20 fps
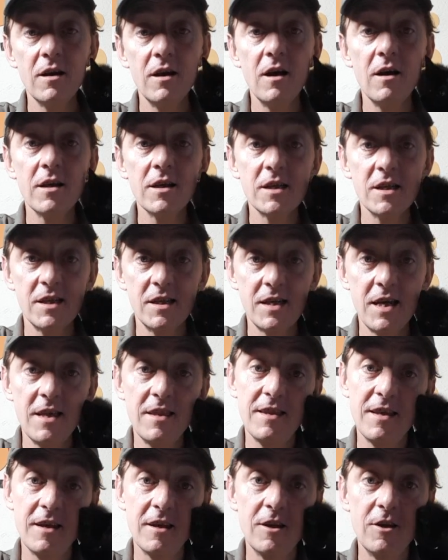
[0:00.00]
like to say
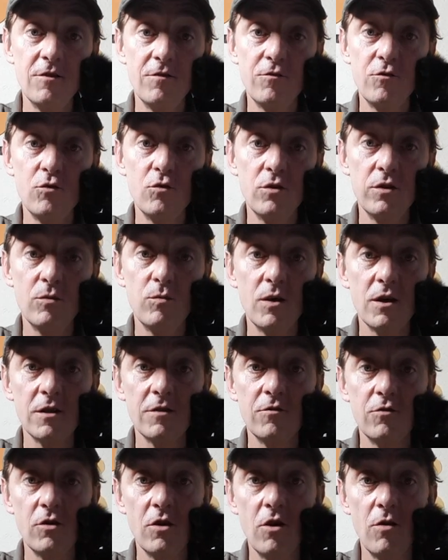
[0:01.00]
thank you for all the
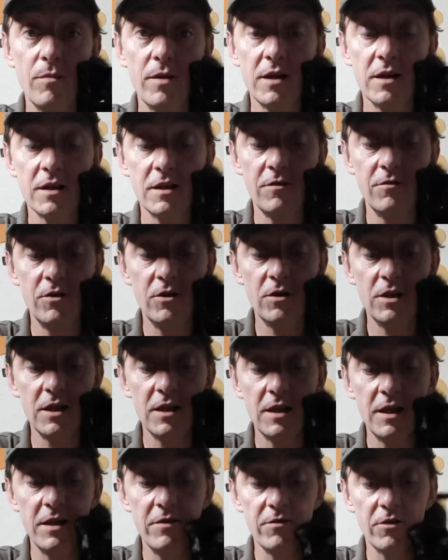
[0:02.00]
wonderful comments. If you
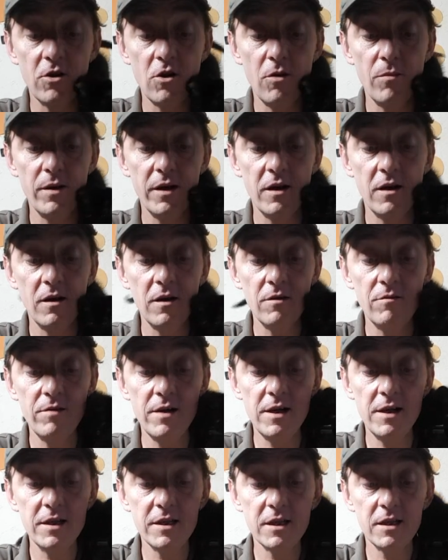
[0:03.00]
did leave a comment, I
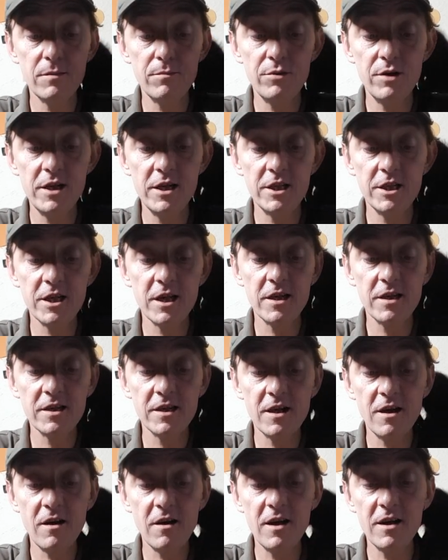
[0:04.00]
really did appreciate
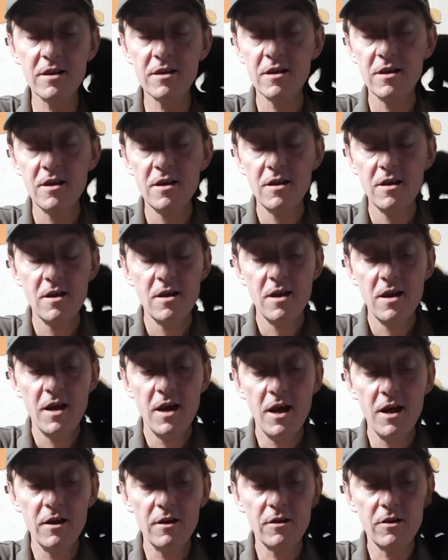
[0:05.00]
it.
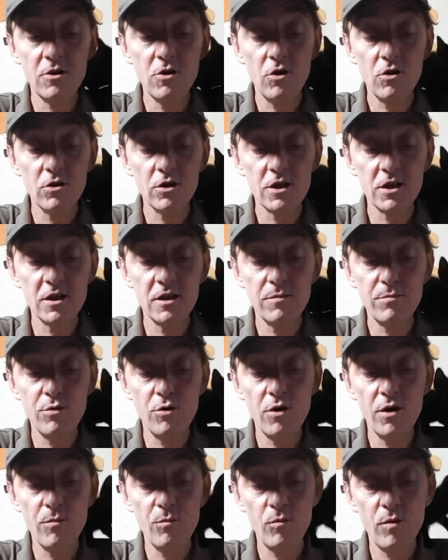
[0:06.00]
It had got to the
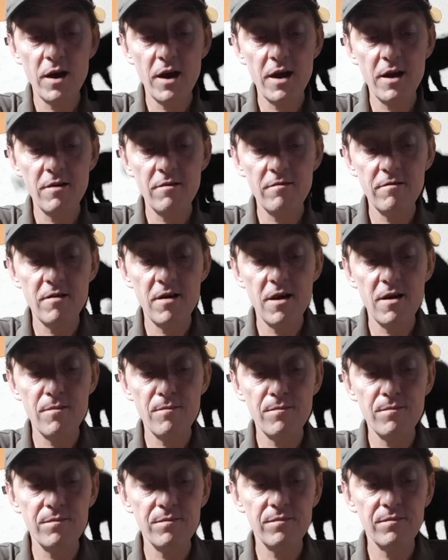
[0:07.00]
point where
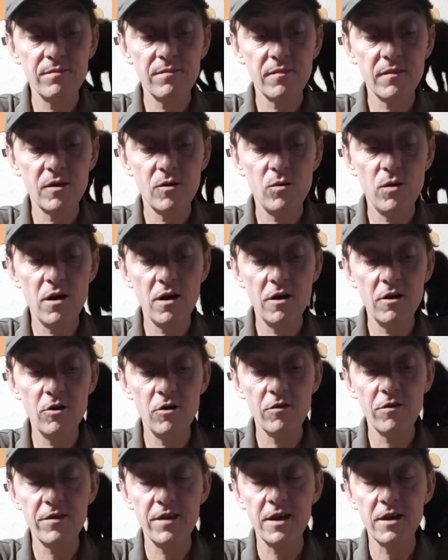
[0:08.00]
quite a
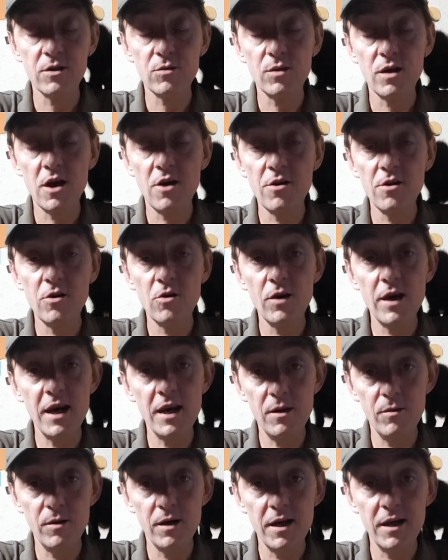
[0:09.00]
lot of things were going on
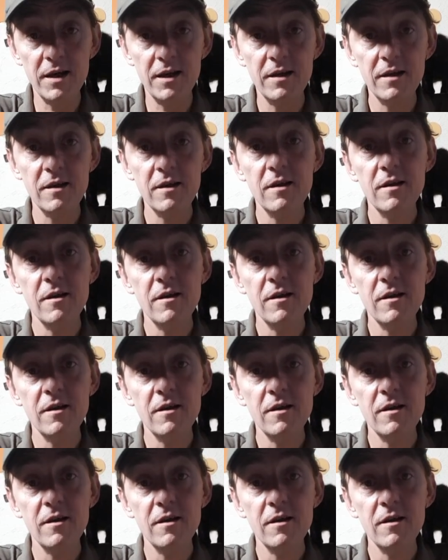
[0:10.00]
anyway.